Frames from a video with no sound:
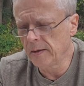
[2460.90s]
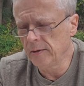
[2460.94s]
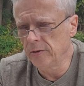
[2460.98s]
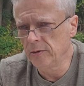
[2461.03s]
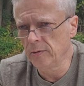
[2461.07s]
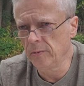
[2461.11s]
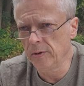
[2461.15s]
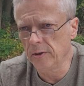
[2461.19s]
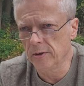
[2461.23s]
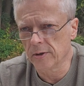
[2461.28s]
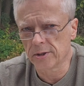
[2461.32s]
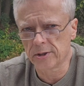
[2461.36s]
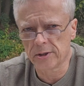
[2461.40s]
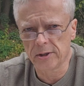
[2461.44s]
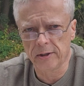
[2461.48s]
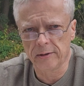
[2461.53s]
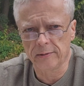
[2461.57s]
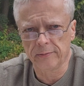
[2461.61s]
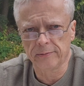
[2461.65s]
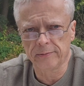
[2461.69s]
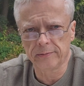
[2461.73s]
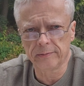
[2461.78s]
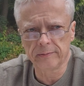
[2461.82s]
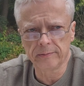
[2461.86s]

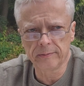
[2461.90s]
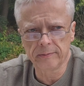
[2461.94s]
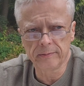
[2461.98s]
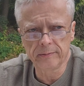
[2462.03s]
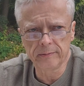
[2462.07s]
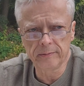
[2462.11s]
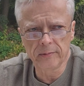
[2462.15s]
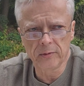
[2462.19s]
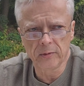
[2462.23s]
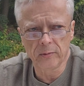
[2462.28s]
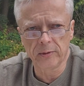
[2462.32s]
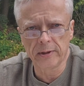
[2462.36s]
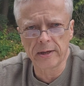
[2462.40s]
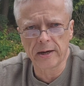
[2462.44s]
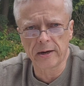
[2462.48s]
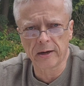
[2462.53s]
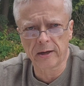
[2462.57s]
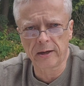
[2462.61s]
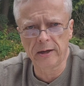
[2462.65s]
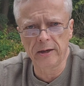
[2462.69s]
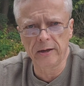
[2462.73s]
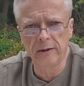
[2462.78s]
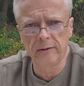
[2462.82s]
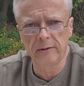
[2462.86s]
do-it-yourself without a
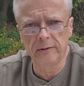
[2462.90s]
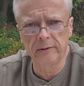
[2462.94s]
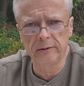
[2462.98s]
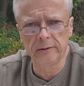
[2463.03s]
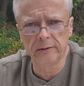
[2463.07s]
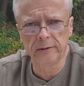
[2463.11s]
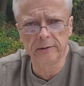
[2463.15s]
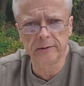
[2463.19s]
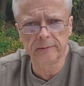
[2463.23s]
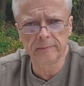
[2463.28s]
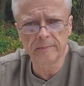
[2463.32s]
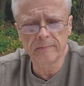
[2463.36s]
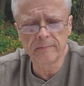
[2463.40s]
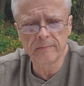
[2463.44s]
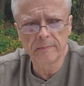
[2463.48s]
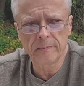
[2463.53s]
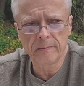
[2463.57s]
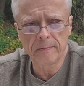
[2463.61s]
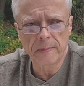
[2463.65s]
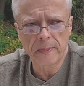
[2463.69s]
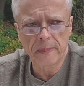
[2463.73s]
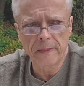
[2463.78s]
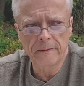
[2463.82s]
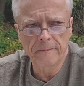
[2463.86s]
kiln
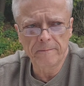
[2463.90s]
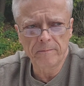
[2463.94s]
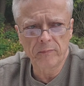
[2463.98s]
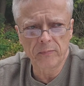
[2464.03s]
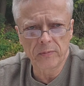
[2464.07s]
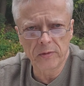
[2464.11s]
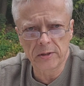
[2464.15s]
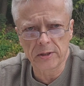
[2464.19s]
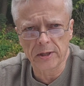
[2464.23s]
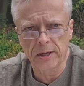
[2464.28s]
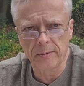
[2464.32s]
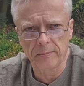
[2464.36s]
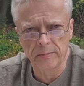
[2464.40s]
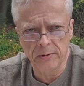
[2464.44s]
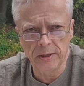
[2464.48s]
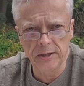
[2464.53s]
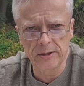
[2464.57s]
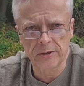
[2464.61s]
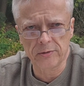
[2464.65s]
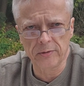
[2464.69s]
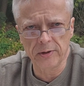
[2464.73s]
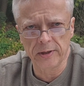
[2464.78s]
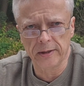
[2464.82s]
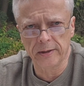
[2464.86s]
type
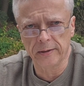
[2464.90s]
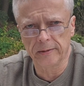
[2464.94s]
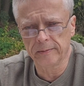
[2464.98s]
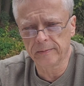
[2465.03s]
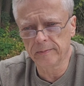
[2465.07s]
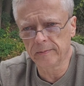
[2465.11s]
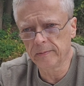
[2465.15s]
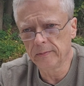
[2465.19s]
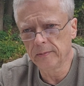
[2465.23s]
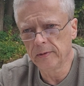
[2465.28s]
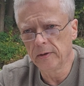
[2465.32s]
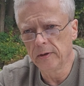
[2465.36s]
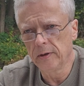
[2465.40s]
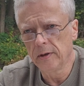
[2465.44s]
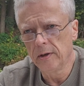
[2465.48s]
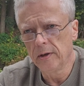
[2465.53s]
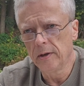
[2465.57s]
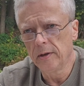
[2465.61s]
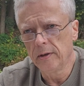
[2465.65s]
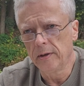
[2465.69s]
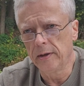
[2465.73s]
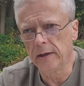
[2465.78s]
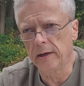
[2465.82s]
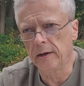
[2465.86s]
heat treating.
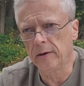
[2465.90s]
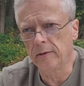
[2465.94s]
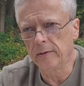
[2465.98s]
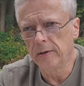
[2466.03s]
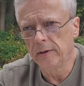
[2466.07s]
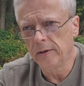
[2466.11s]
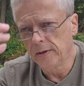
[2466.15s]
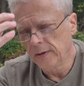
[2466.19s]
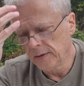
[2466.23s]
Now,